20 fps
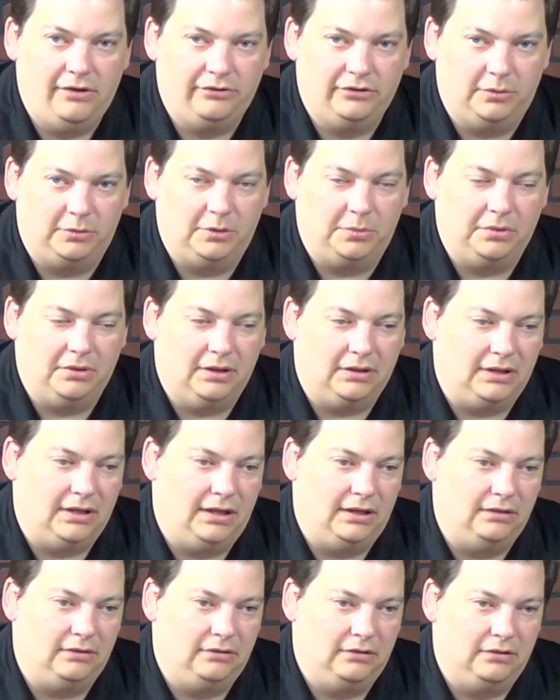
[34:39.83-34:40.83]
something like
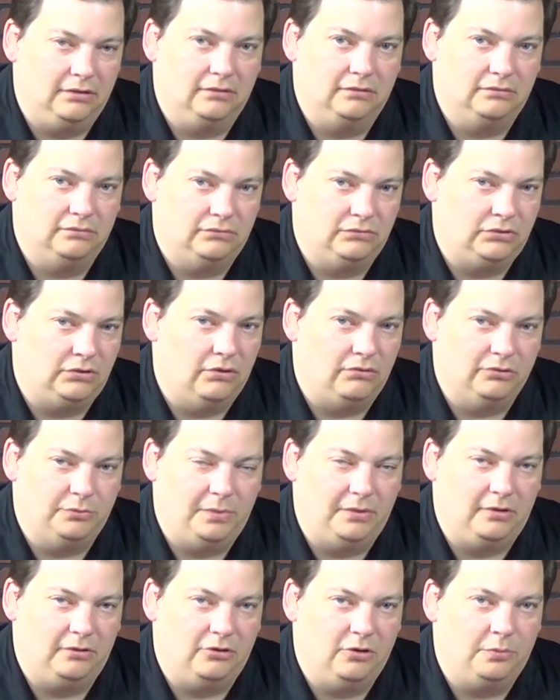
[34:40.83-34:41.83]
that, don't
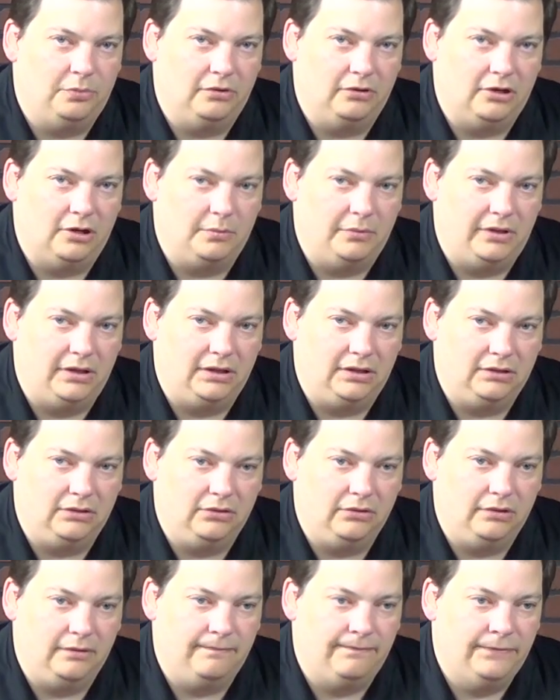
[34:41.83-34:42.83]
put a lot of money
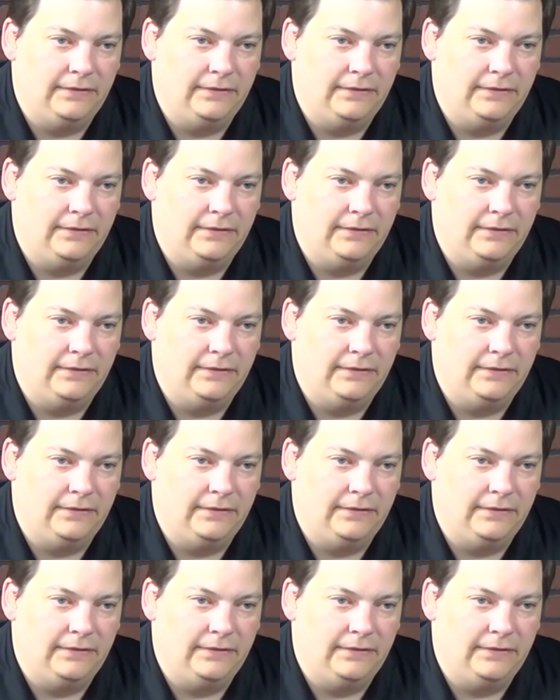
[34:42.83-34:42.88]
into it.